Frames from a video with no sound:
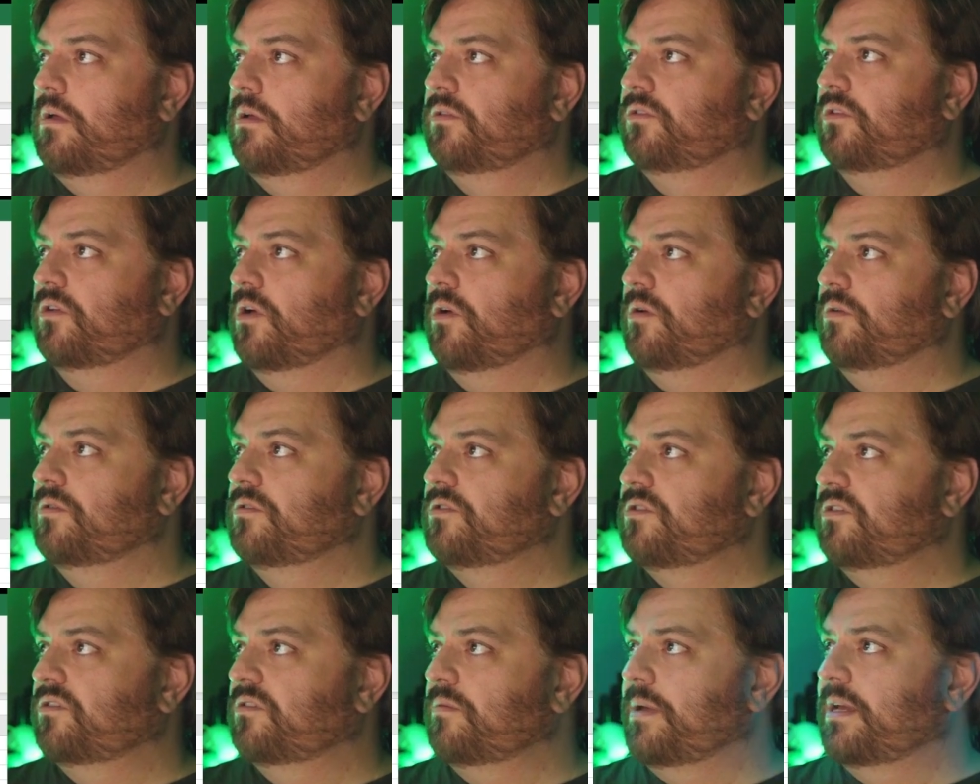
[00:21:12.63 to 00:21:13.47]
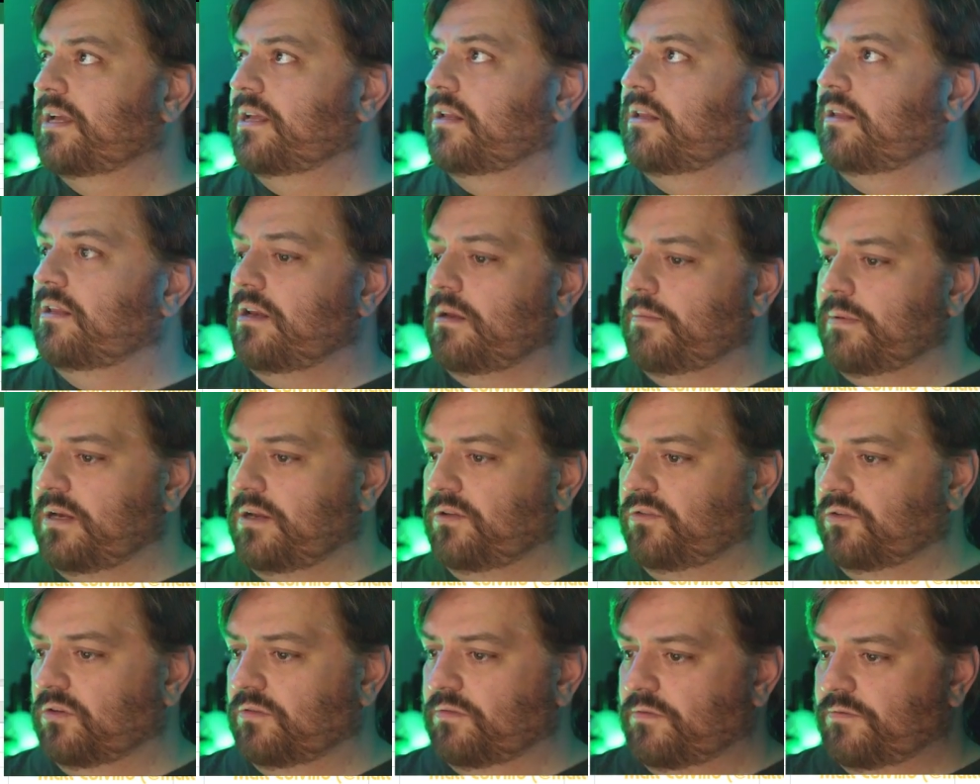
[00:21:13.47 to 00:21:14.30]
So just to make it a little bit
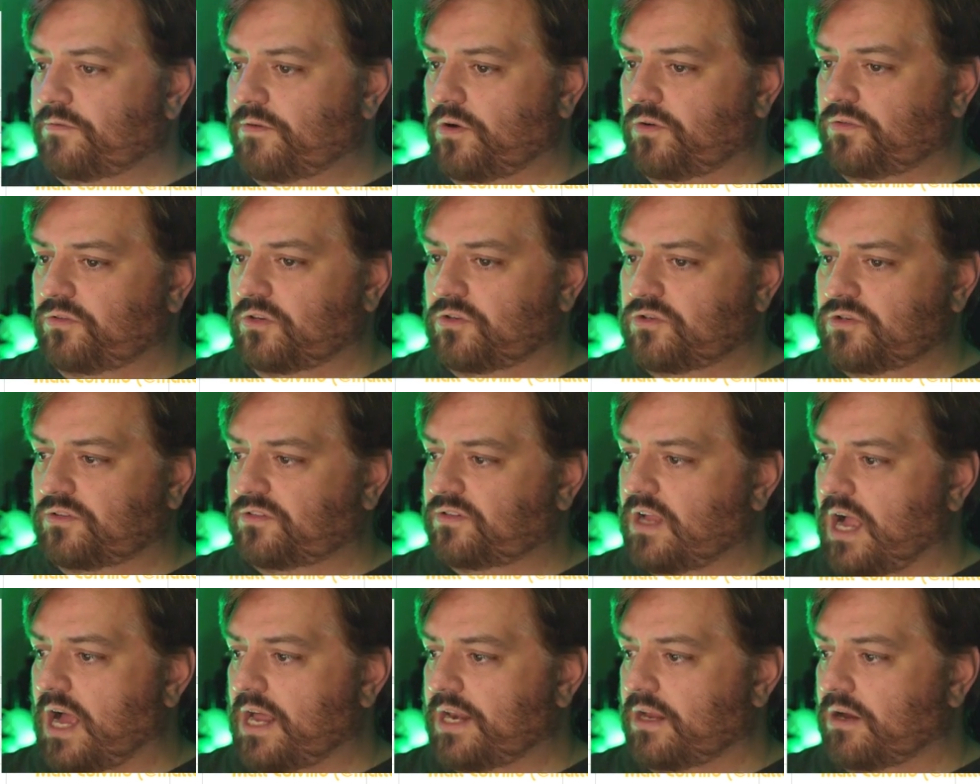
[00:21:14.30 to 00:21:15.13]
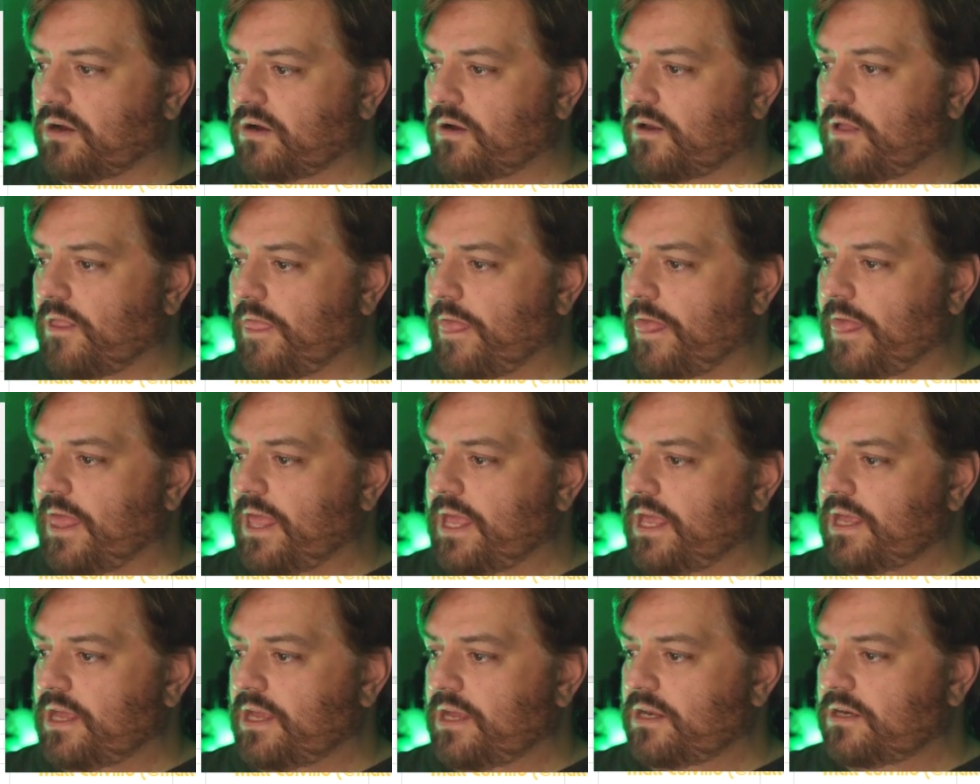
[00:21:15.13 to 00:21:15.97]
easier for folks that just got here
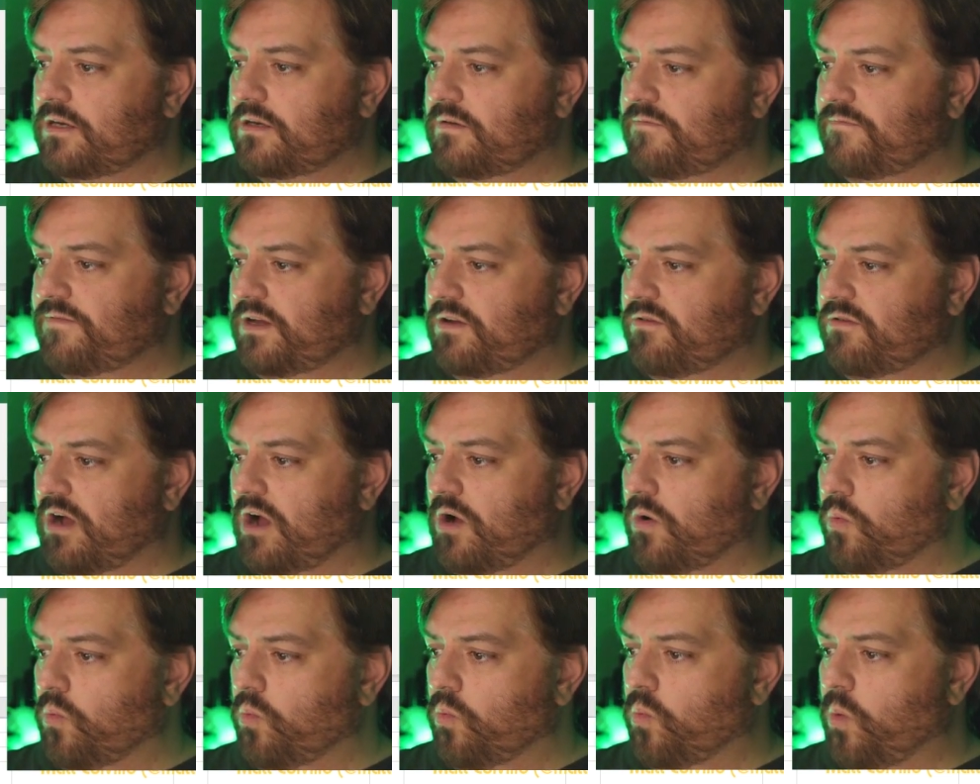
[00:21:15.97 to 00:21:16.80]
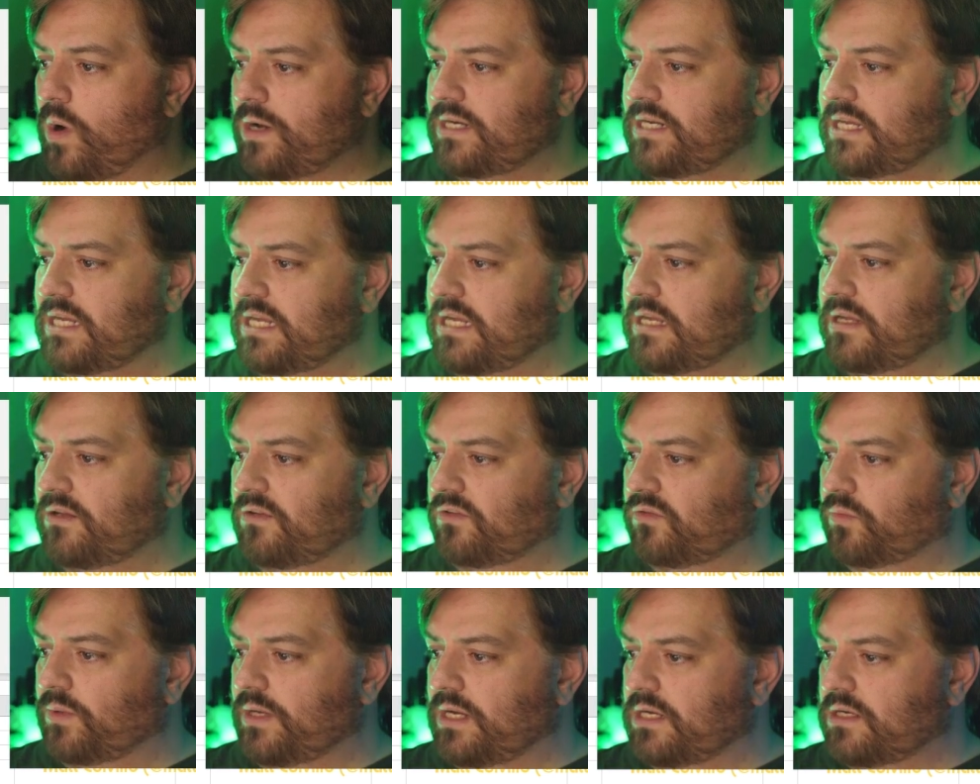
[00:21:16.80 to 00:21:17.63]
to figure out what
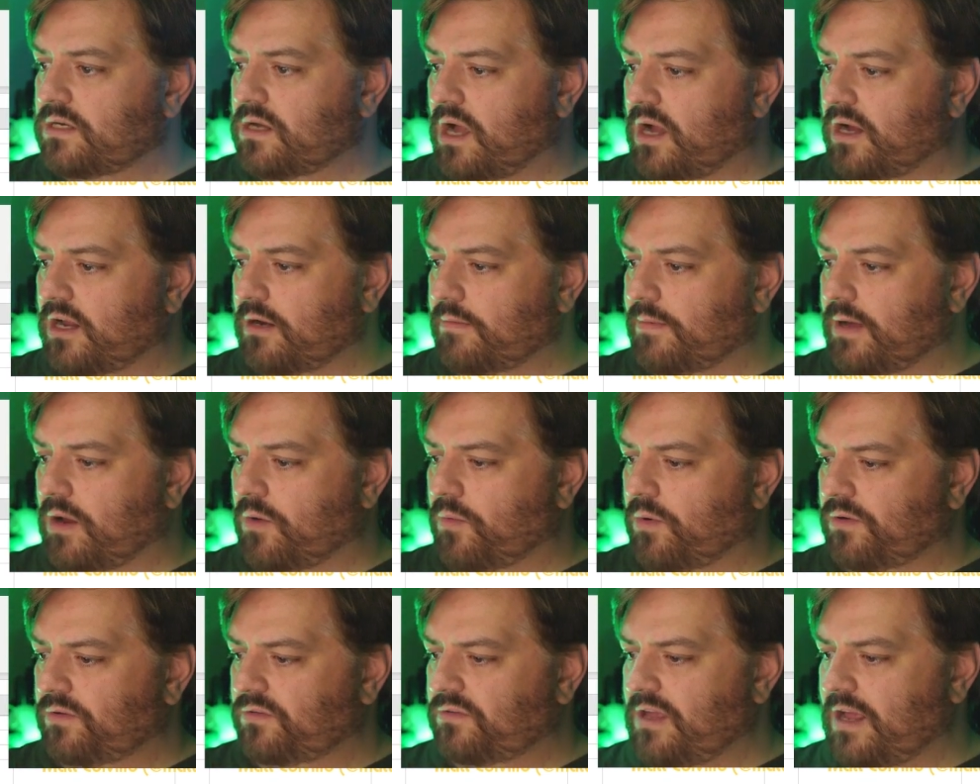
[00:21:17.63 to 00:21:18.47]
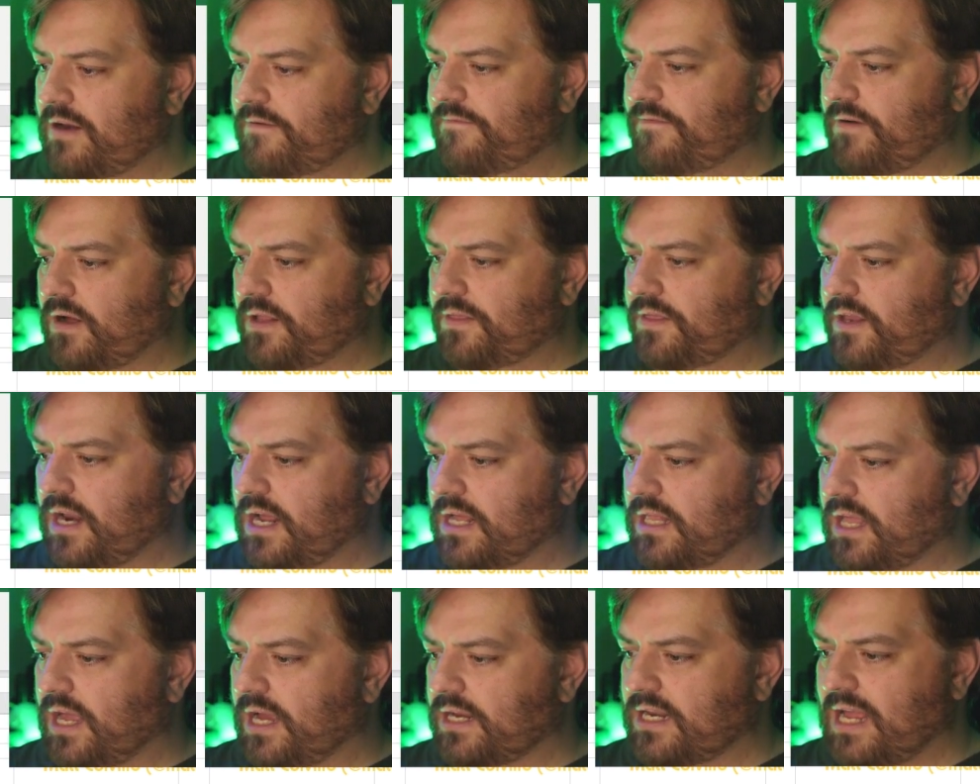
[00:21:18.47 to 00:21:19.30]
is we talking about. Where's that font that
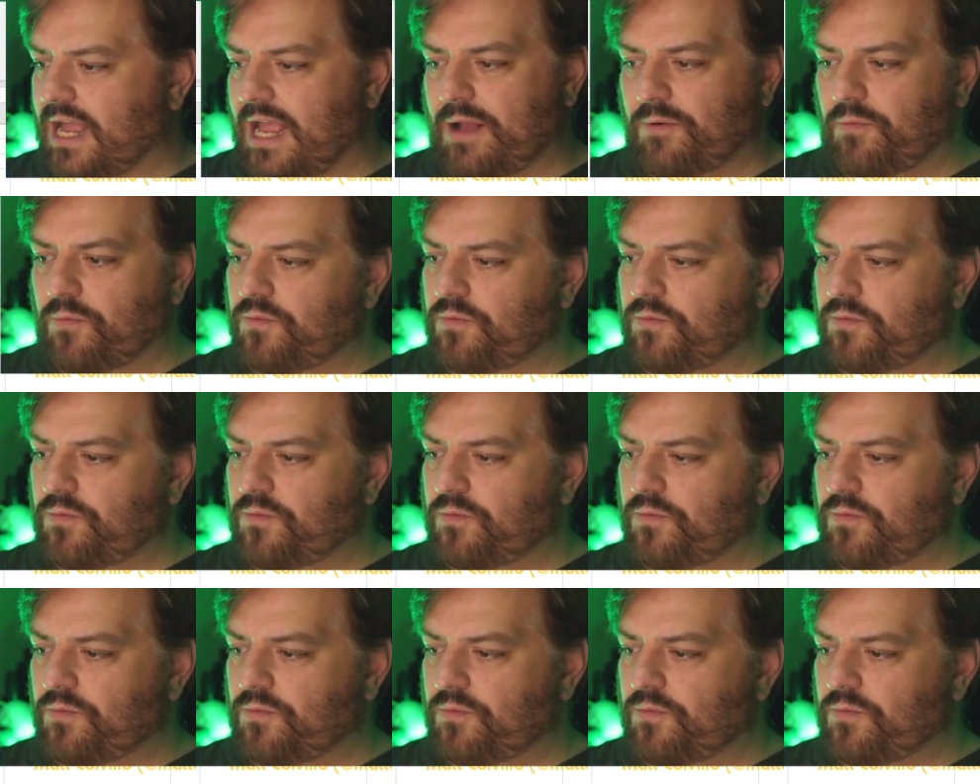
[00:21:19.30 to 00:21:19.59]
I liked?